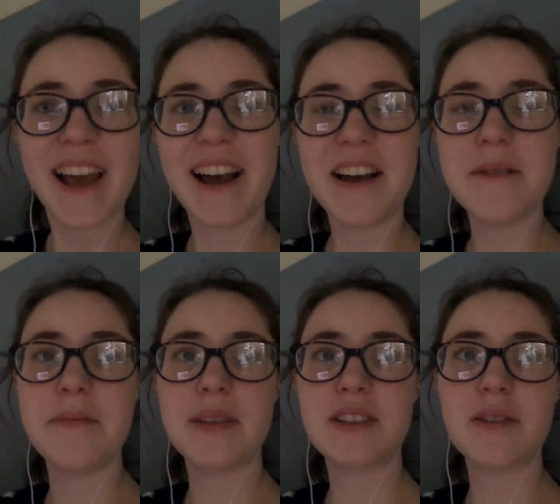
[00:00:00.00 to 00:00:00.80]

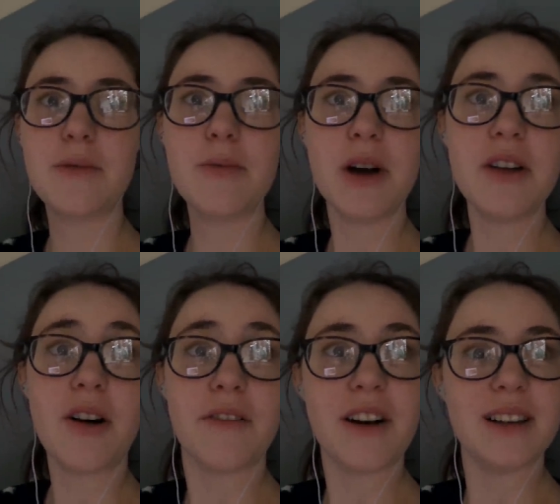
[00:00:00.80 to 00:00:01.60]
Um, so we won
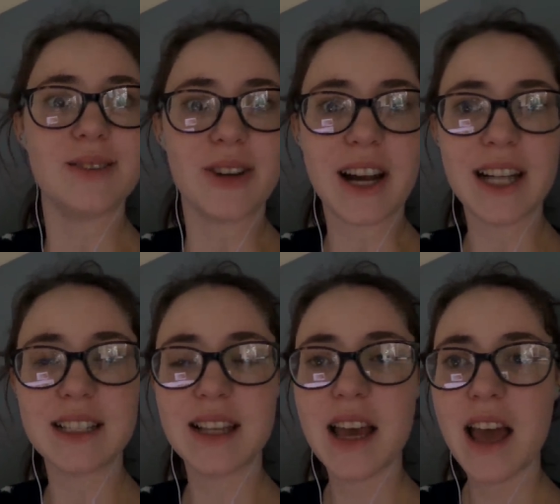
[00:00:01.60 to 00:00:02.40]
our first
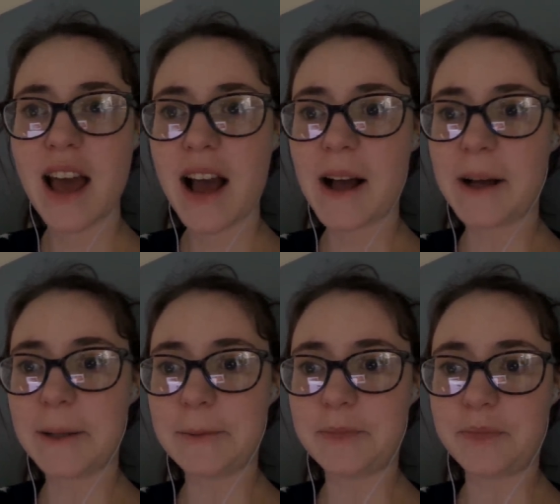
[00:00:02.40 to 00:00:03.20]
race.
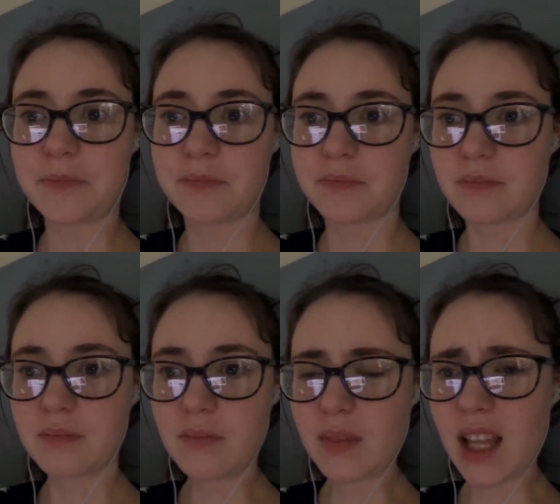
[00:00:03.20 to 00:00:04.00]
Um,
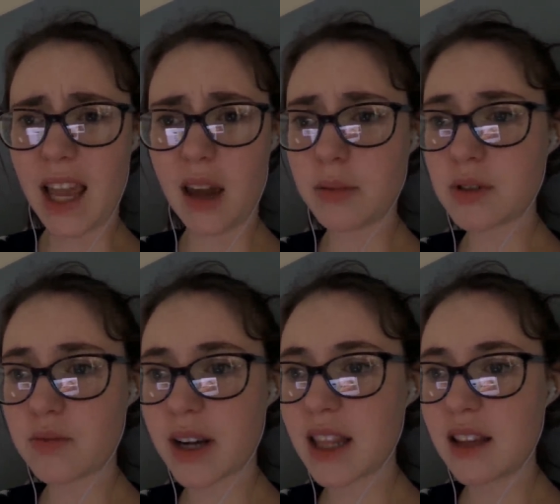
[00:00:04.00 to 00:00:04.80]
it was
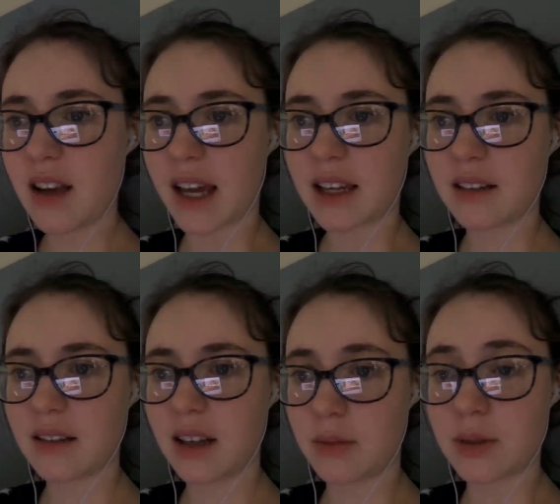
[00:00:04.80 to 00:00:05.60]
really, like,
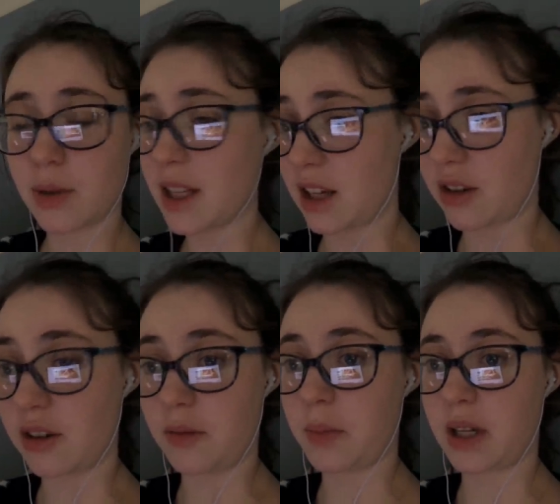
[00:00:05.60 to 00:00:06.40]
it was really
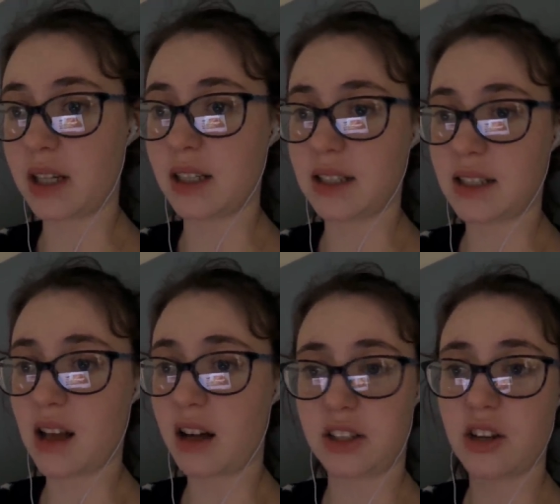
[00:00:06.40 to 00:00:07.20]
good because
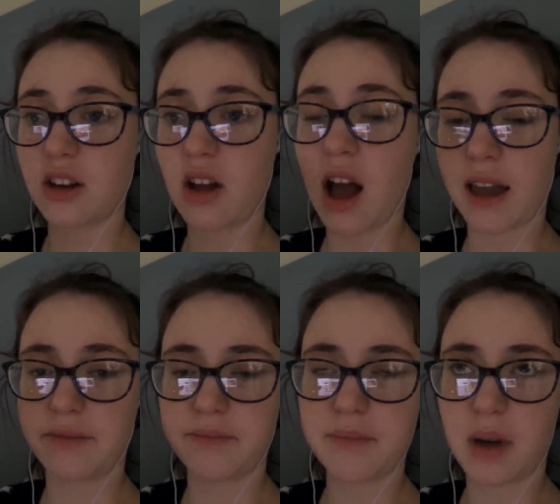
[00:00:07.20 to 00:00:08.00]
I do not
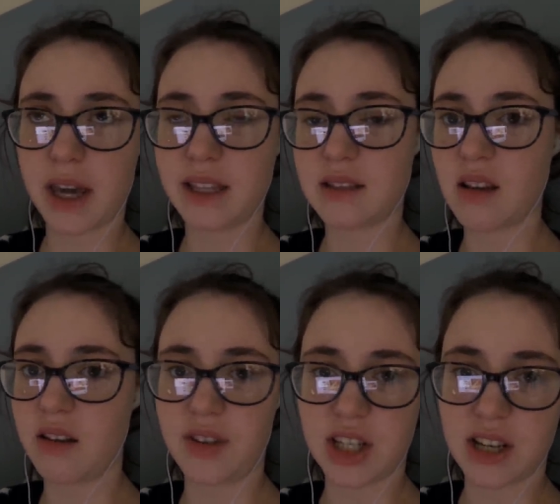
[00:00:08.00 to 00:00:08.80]
I might
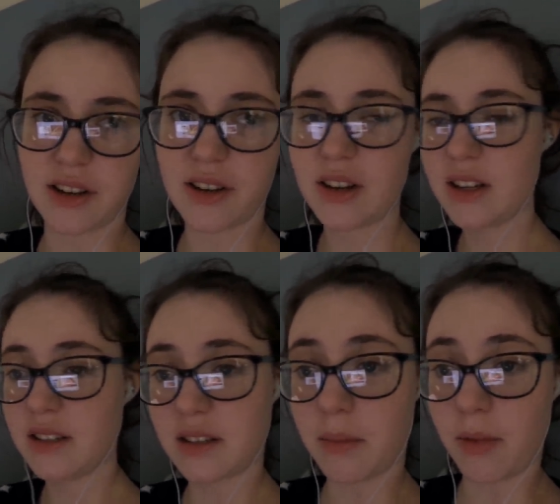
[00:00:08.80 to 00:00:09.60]
insert a video
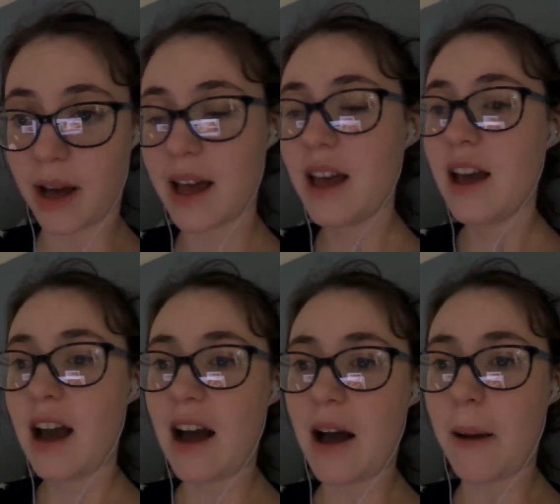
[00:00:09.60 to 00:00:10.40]
somewhere,
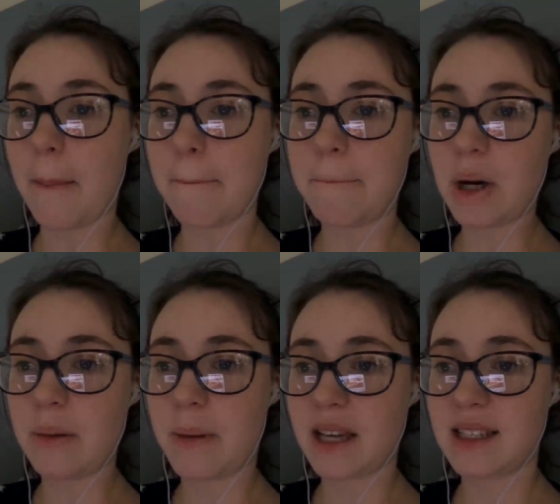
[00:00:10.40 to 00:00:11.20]
um,
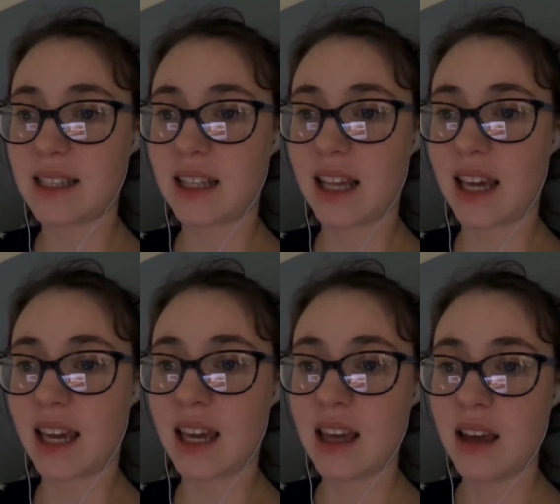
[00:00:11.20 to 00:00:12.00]
but
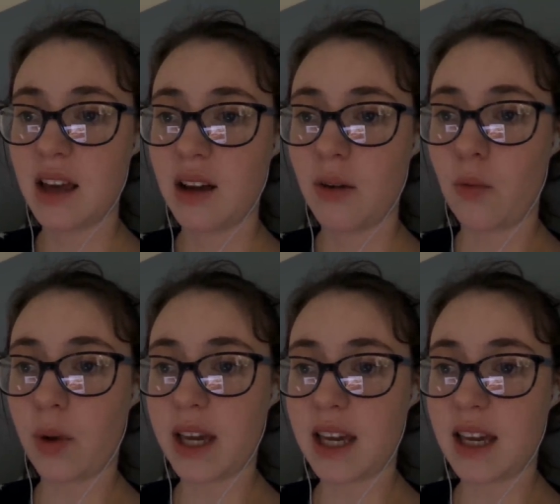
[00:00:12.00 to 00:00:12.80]
basically
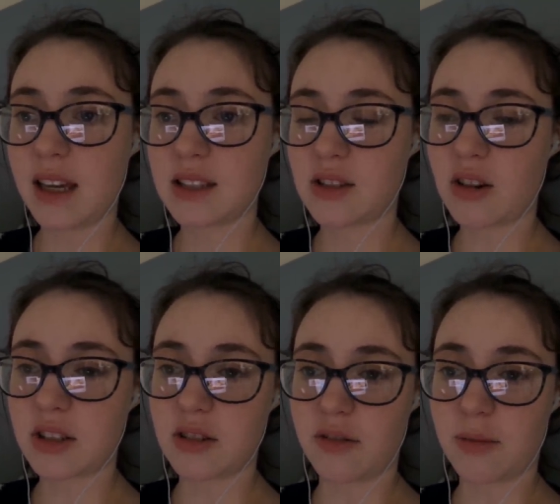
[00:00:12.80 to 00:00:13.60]
we
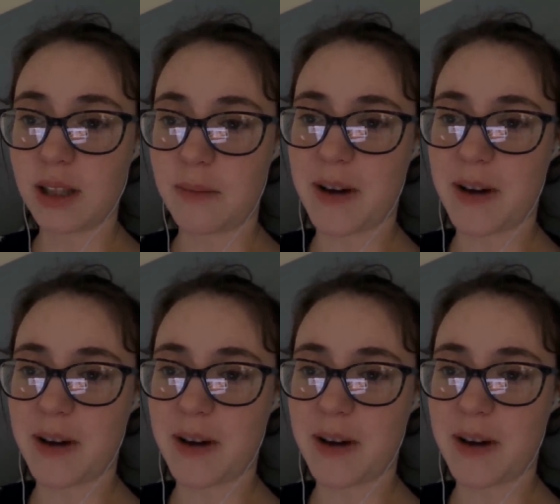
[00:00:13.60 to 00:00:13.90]
started off really